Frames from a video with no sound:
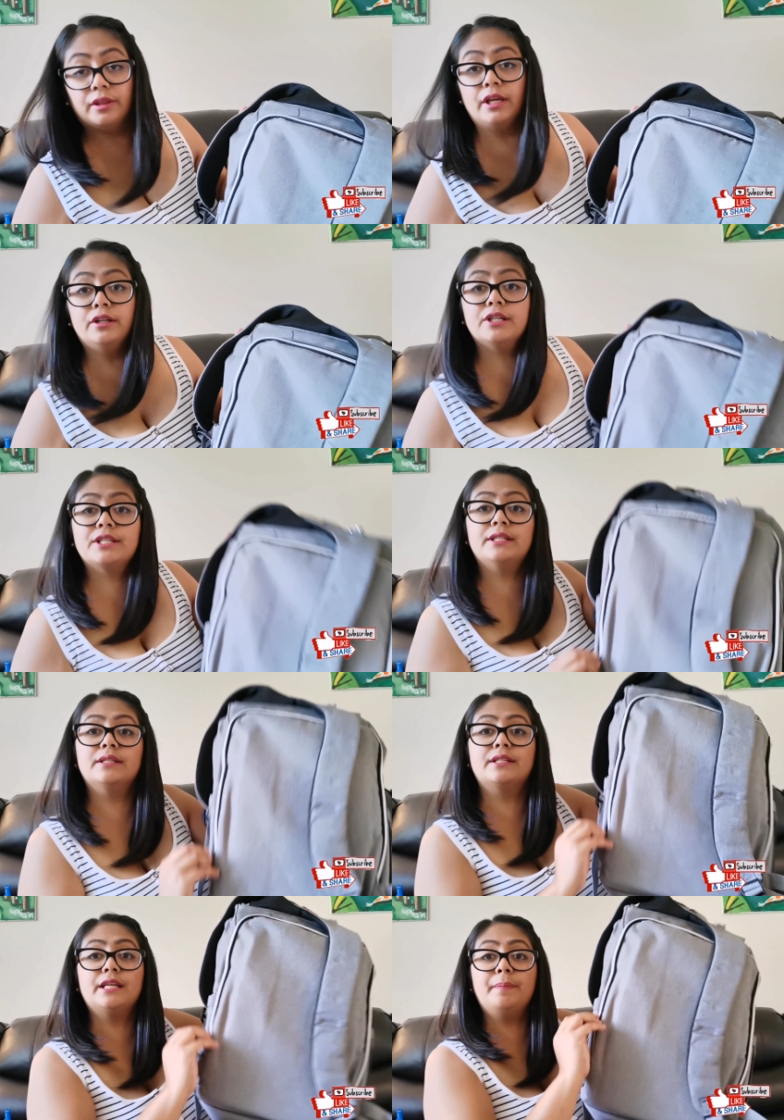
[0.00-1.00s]
there's
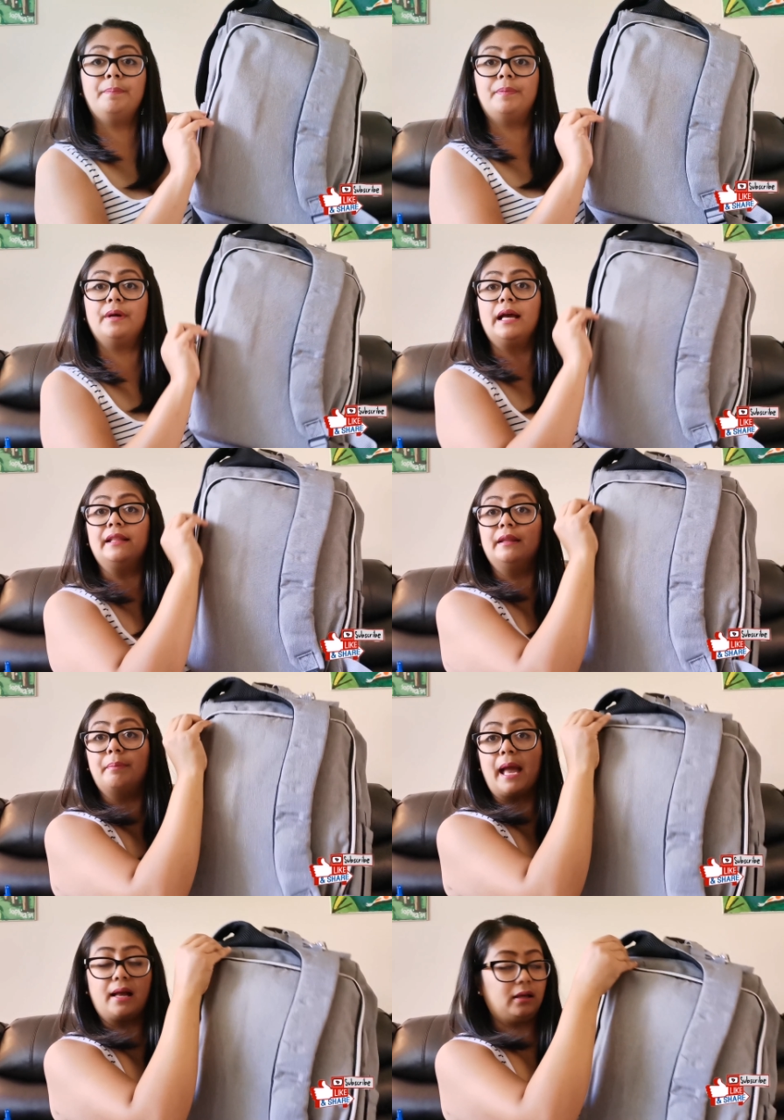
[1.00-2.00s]
a zip at the
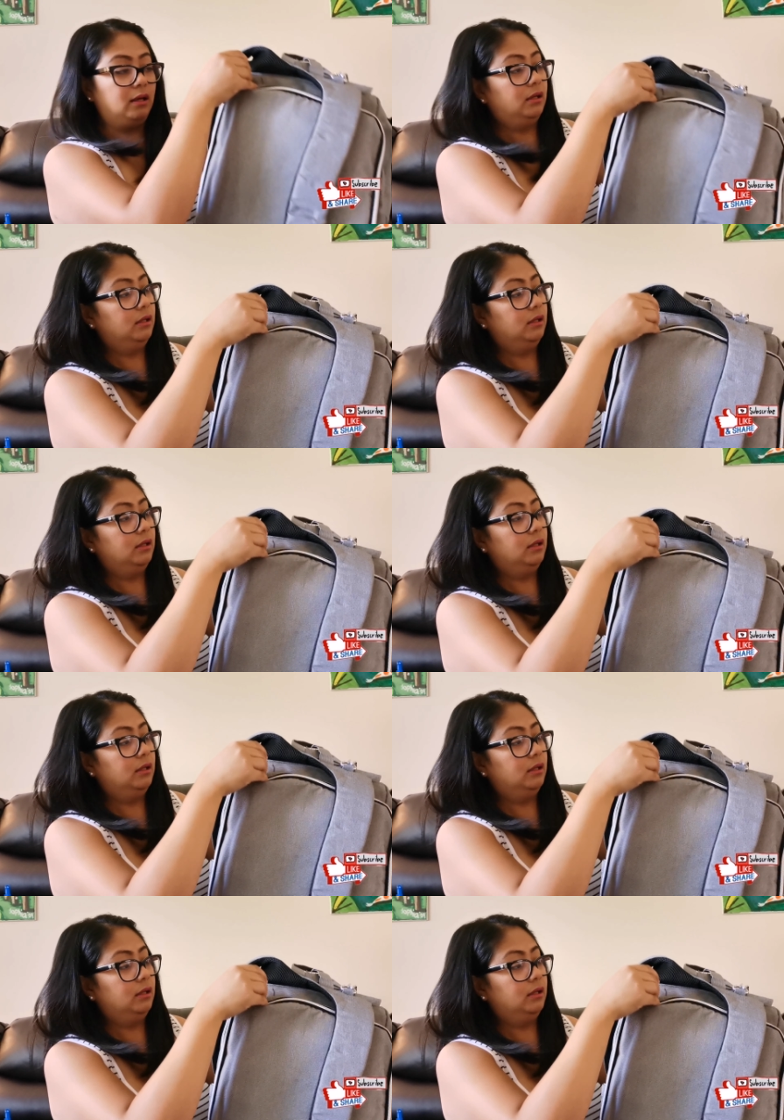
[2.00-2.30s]
back.